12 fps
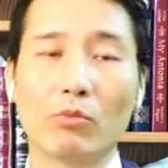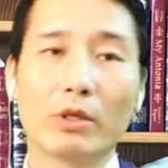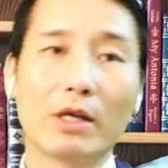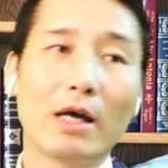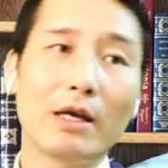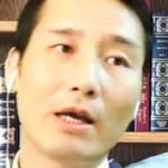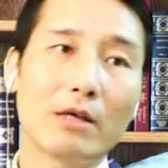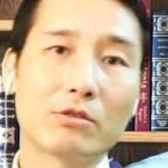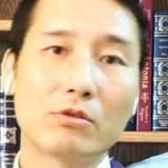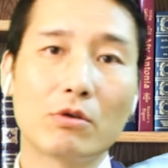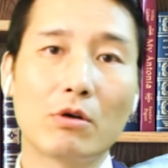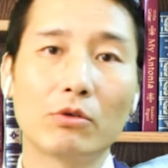But when I had
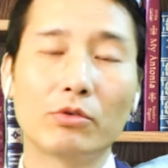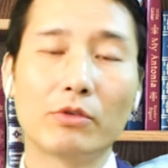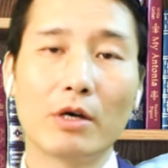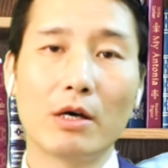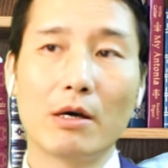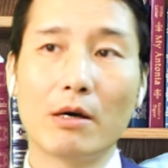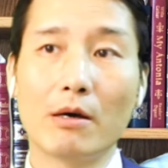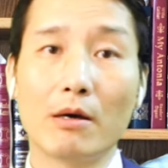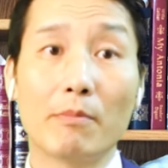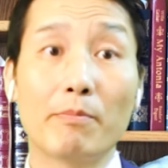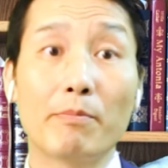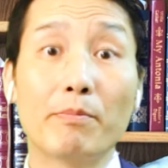to go to
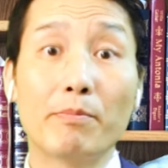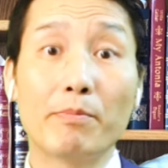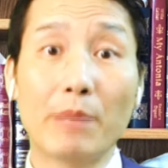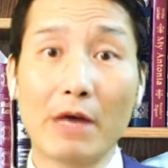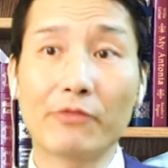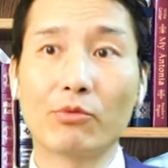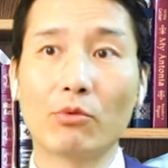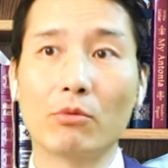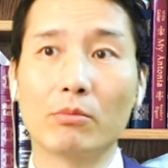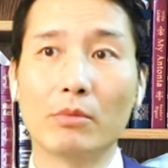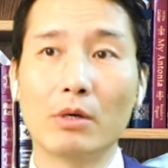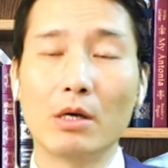the
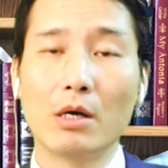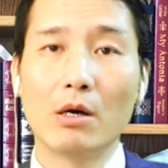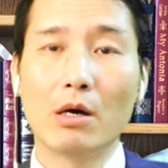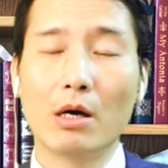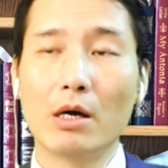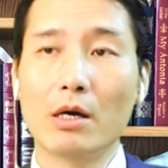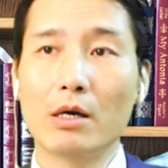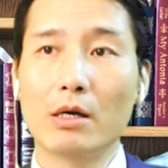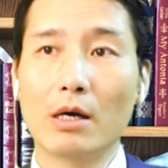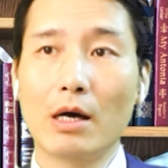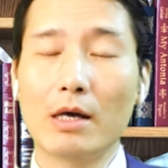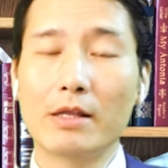bathroom,
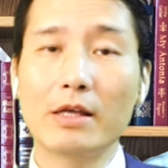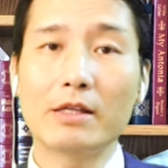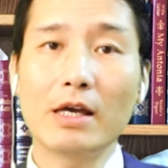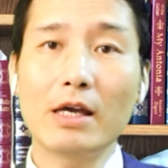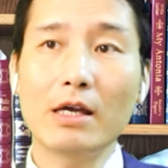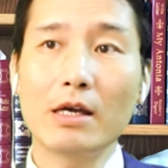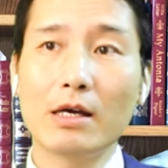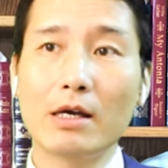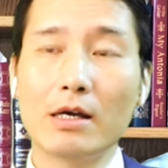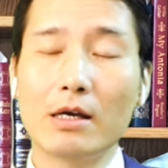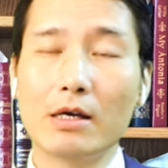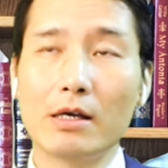they
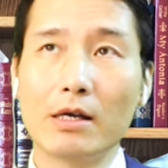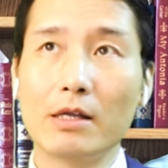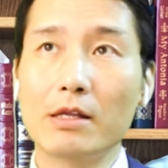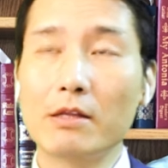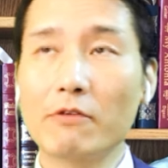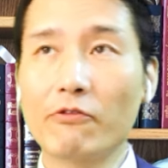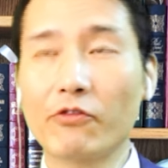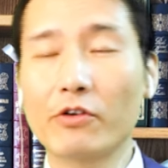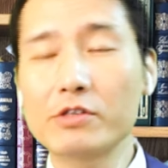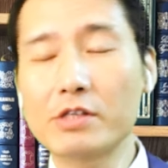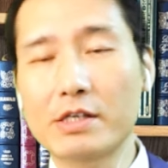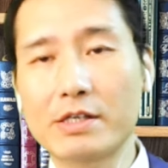in the
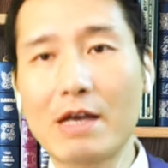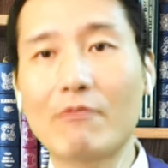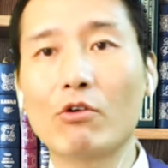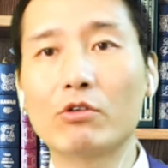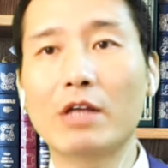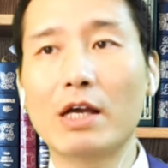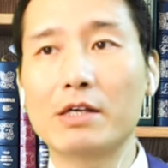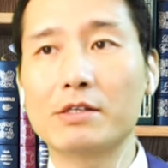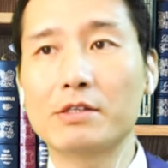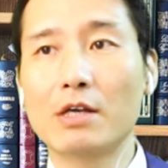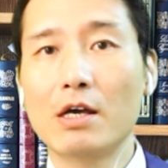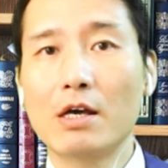first several
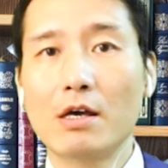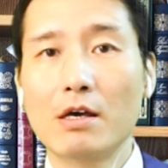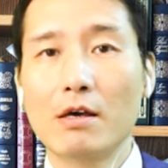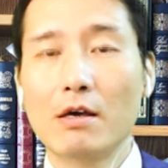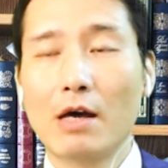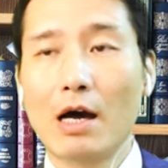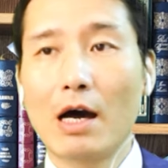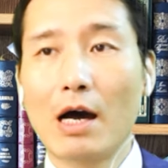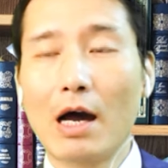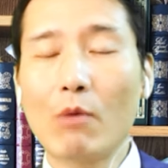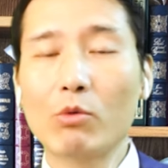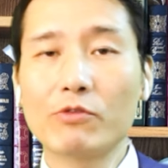days,
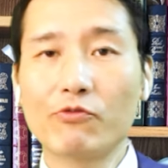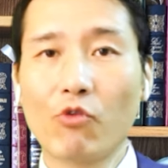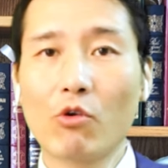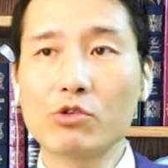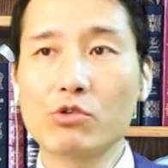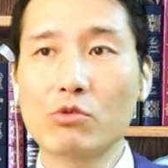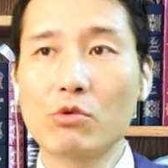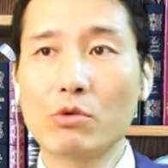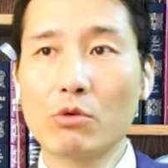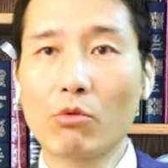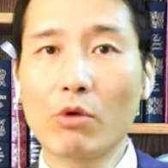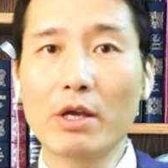I was forced
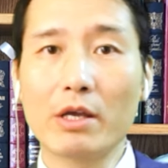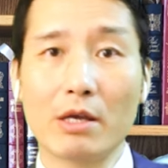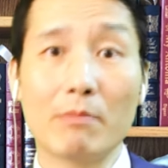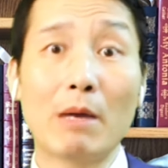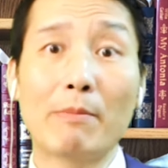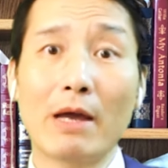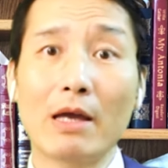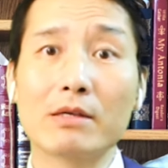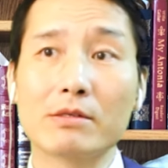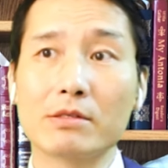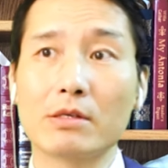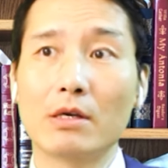to urine in my
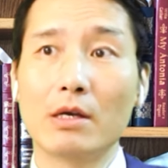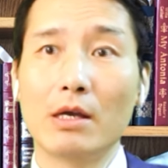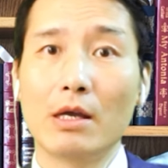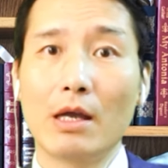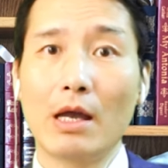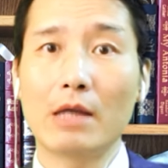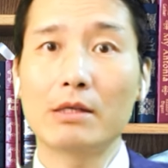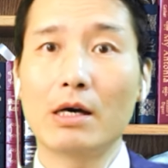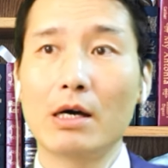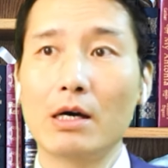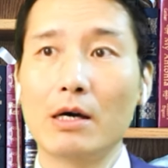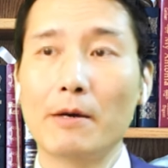pants, and
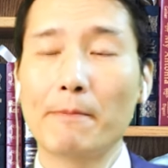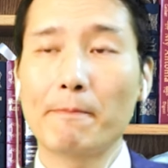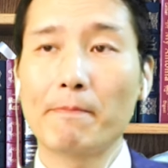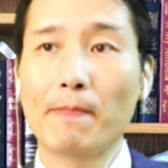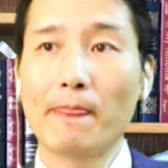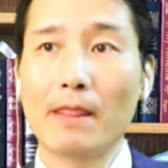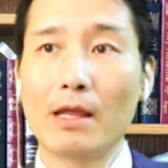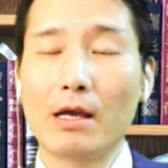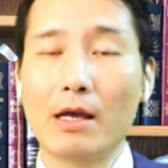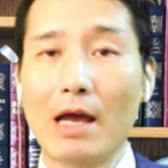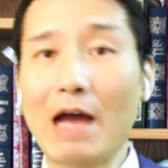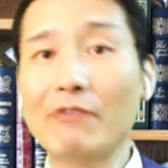
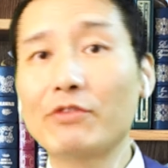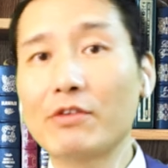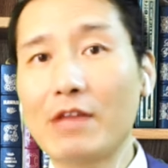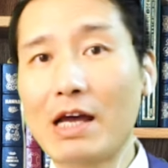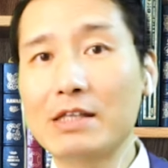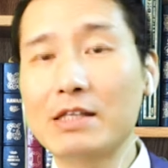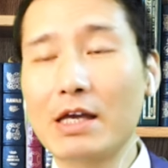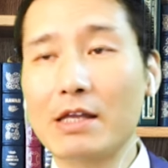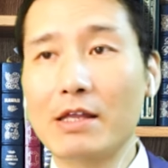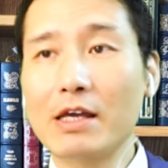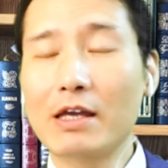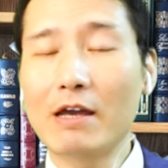after that
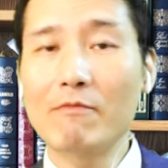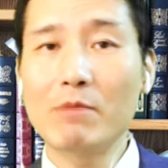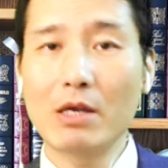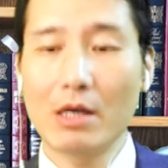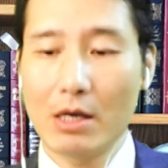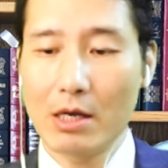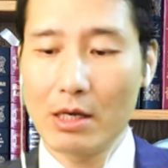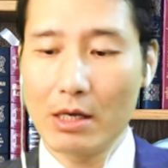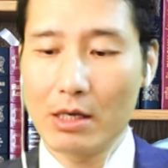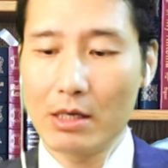day, they gave me